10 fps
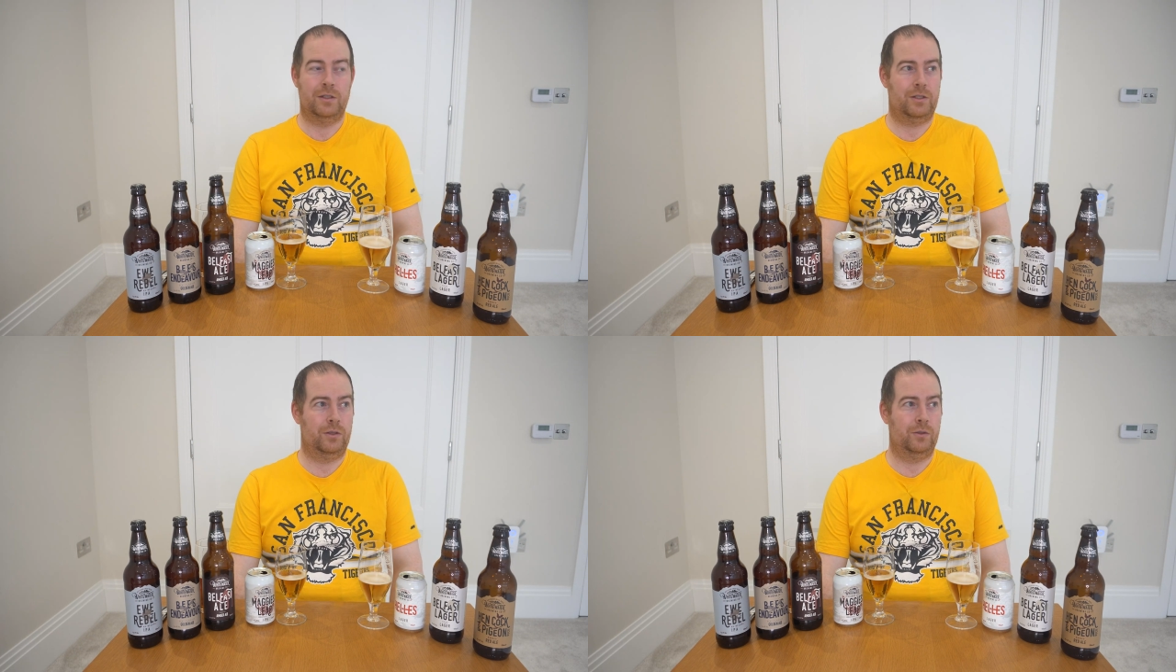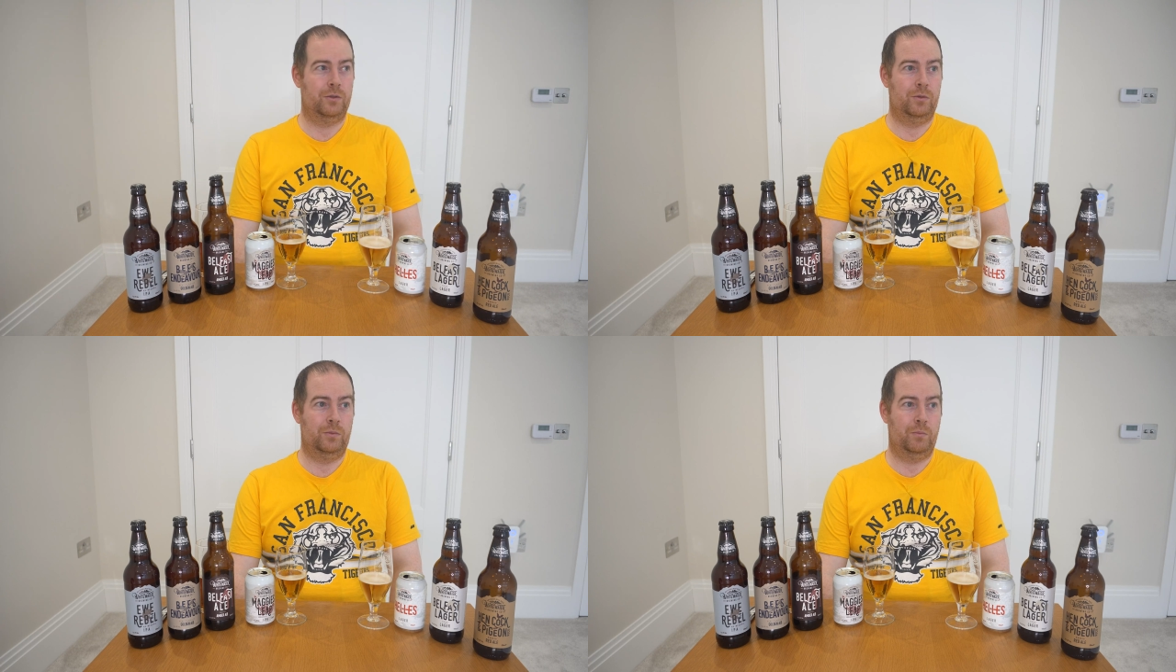
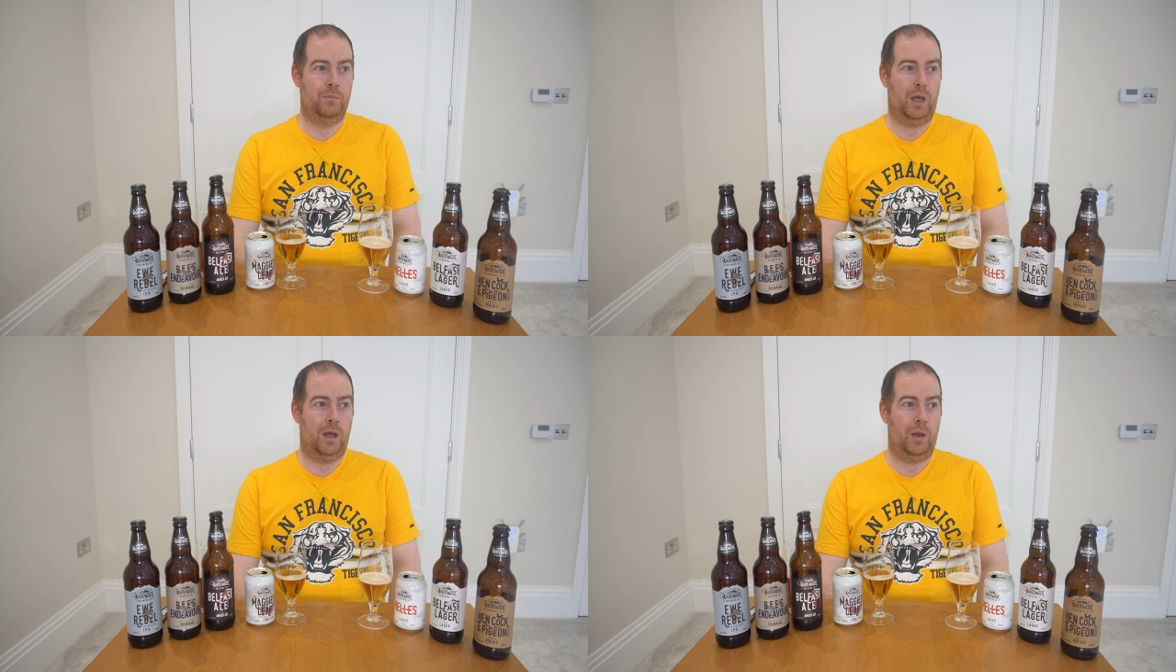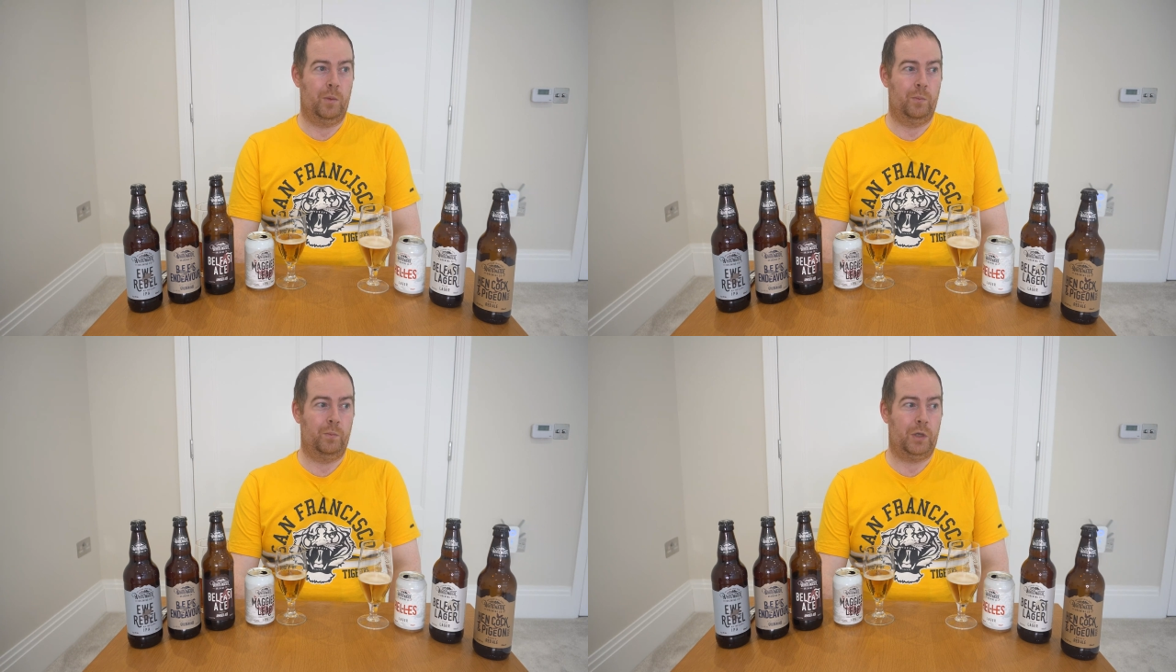to
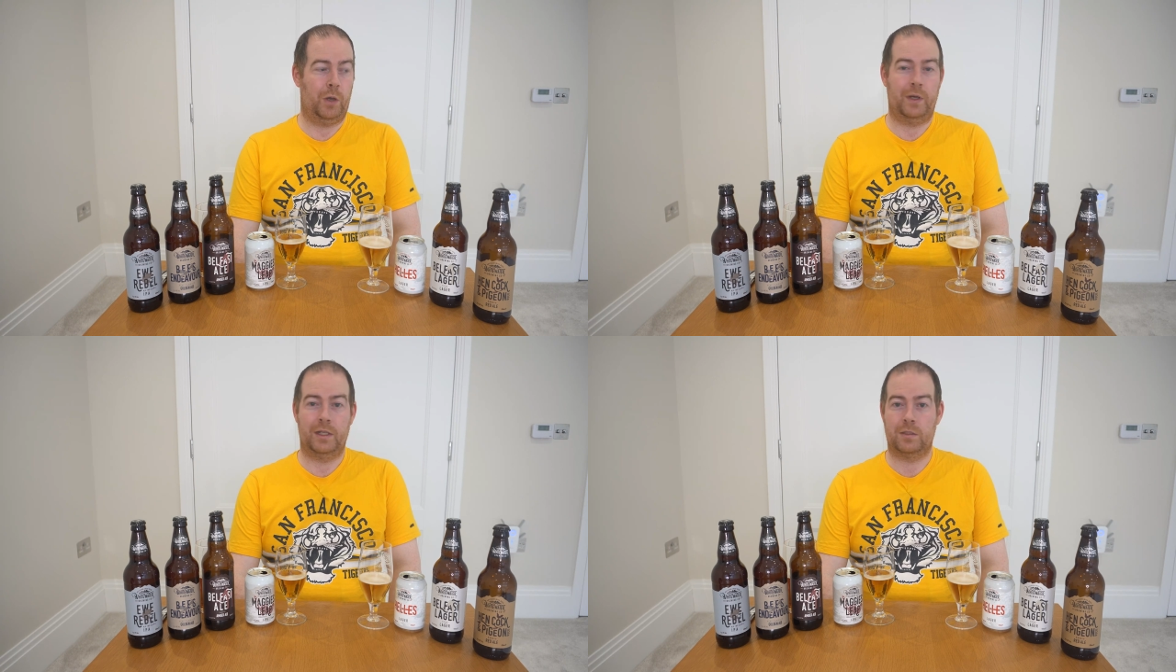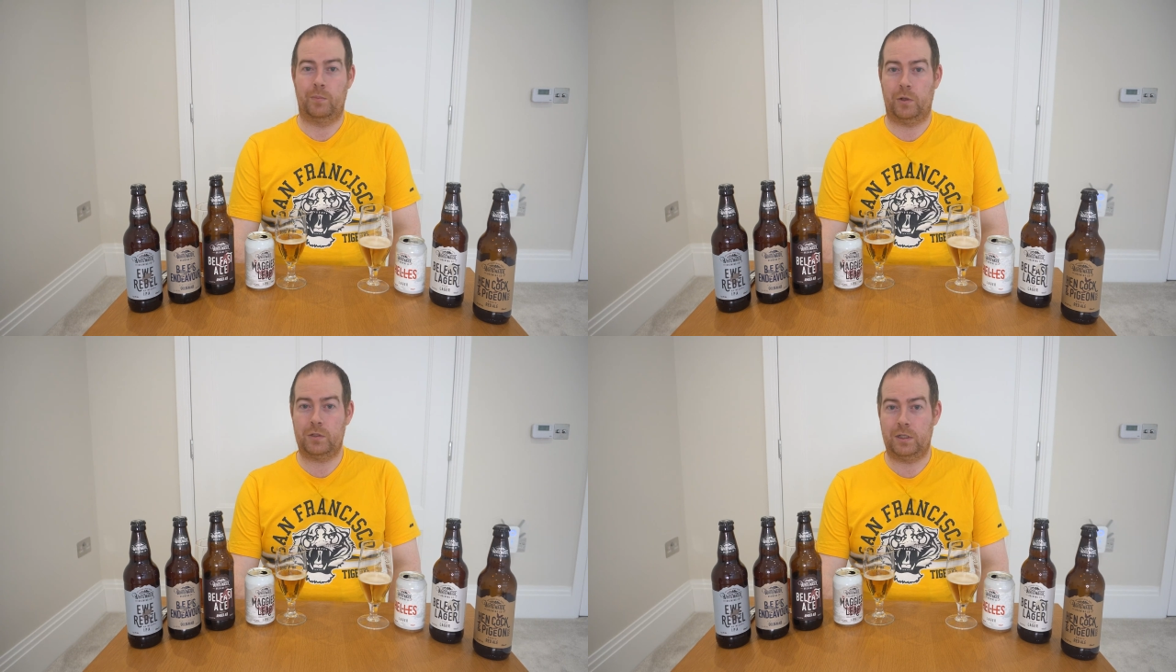going into
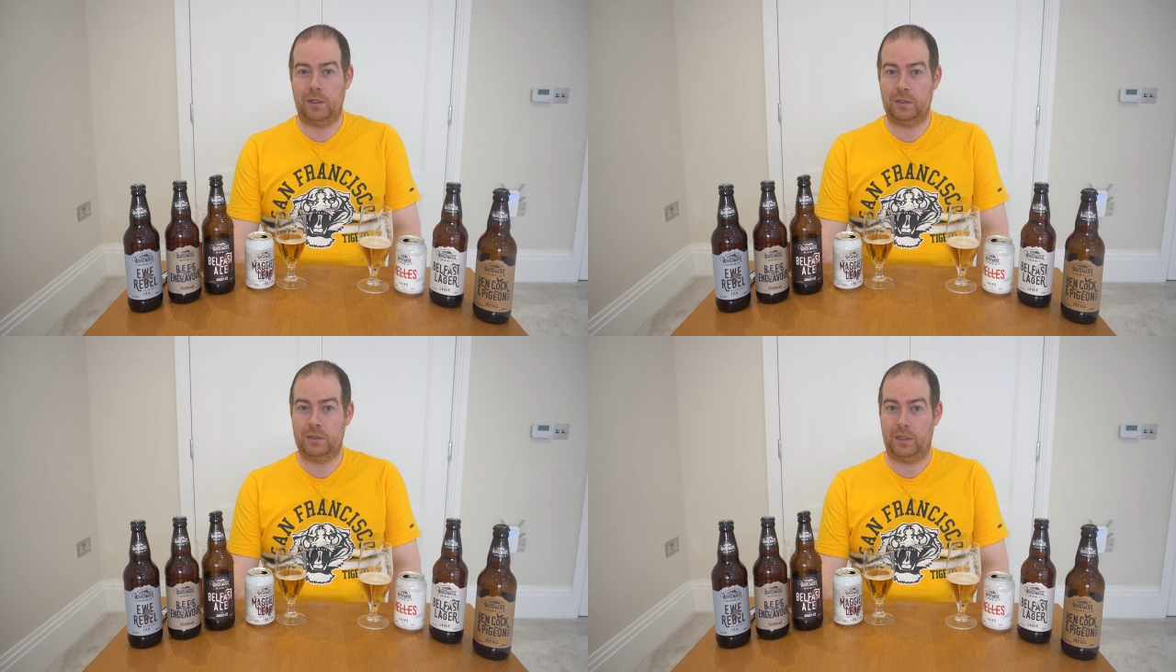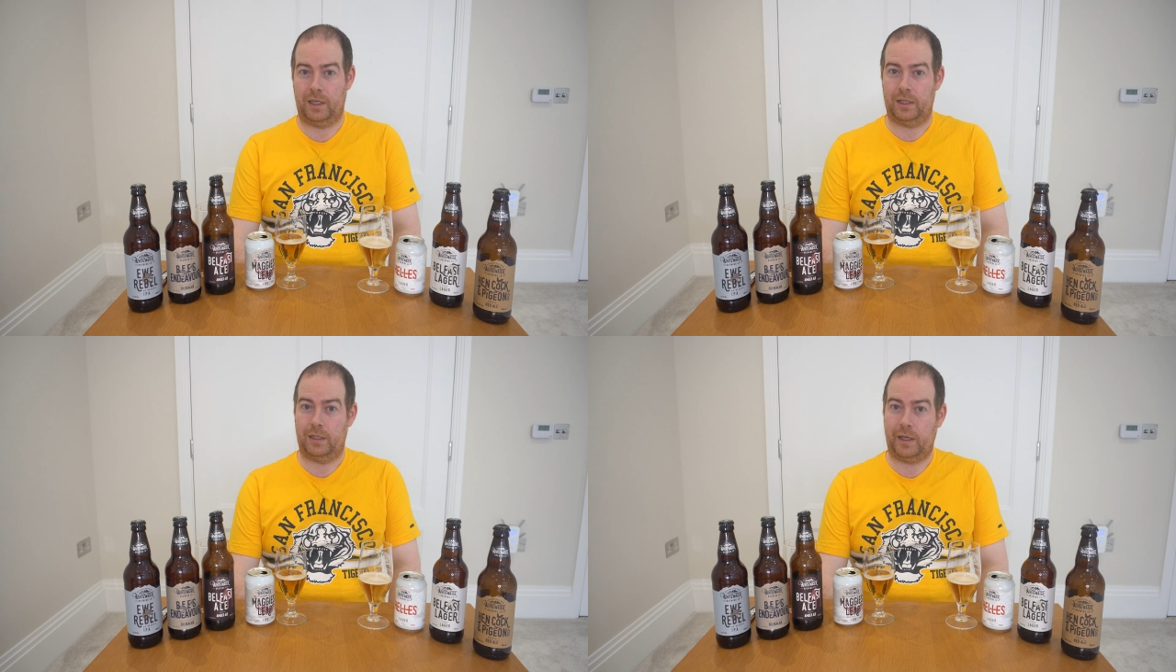bottling to
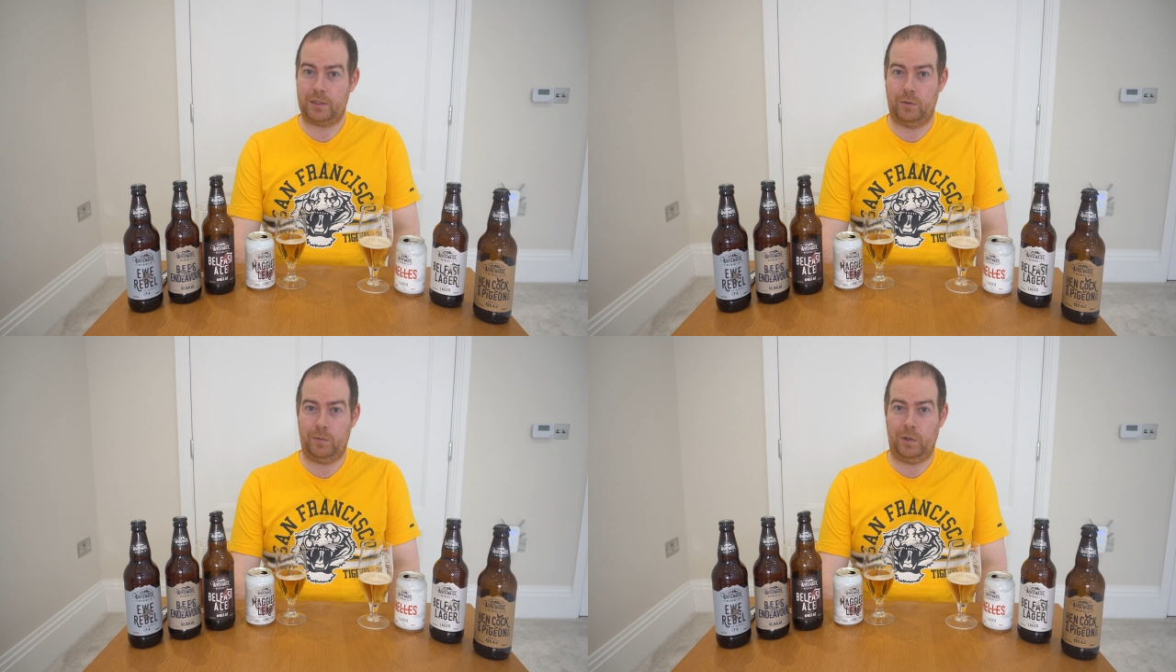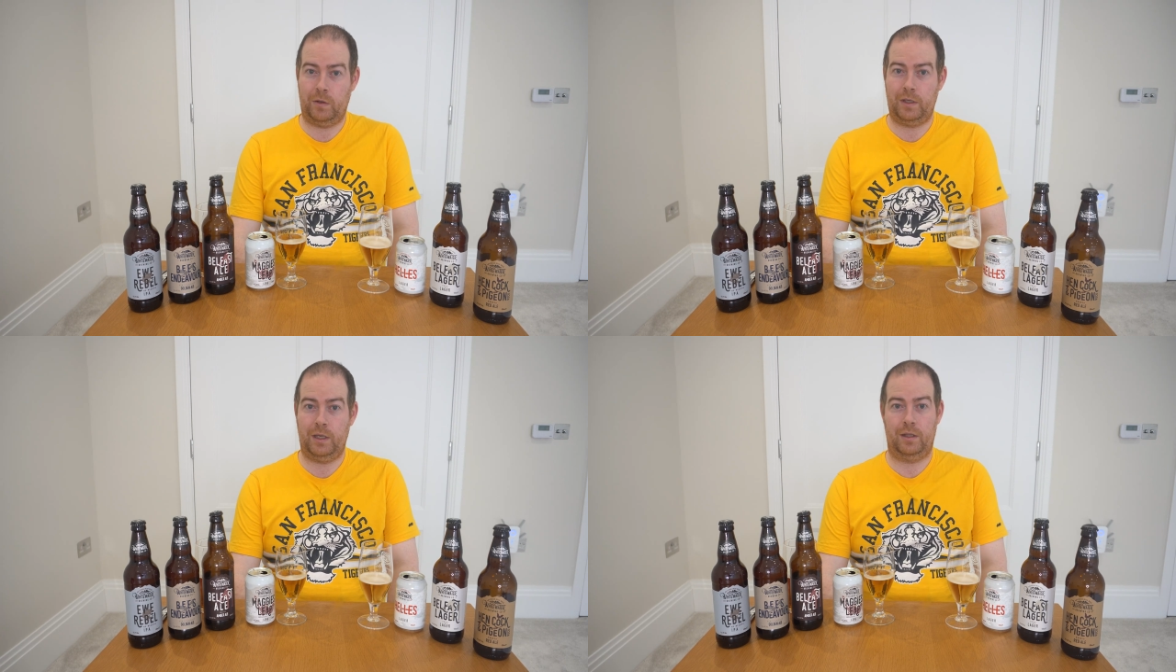get the export
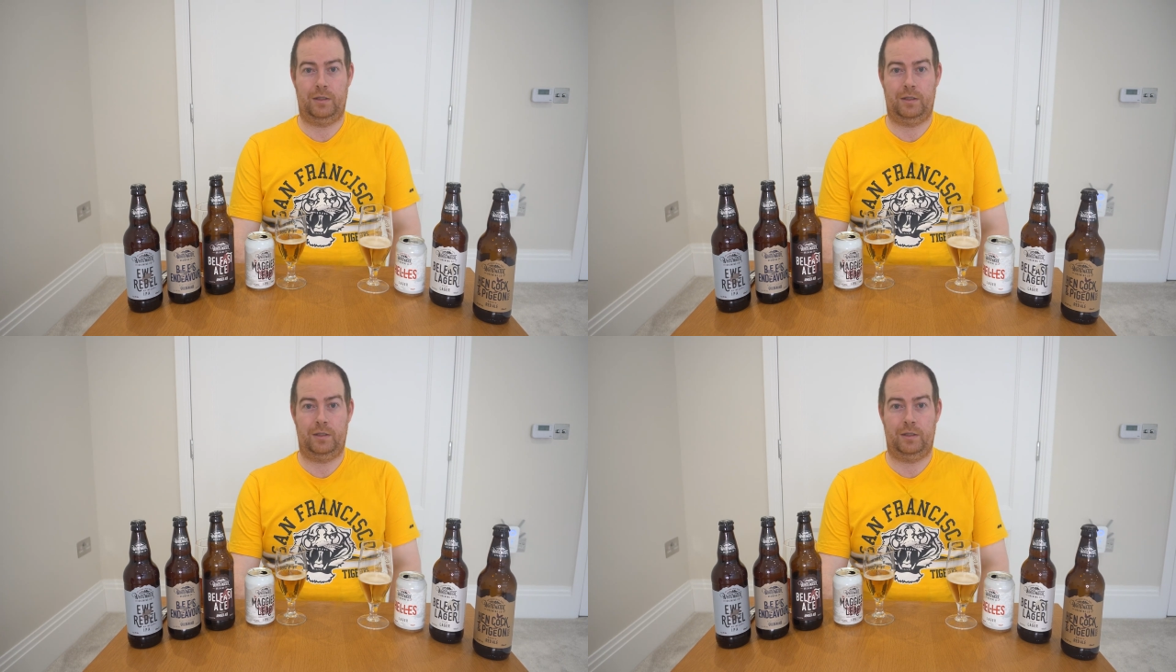market,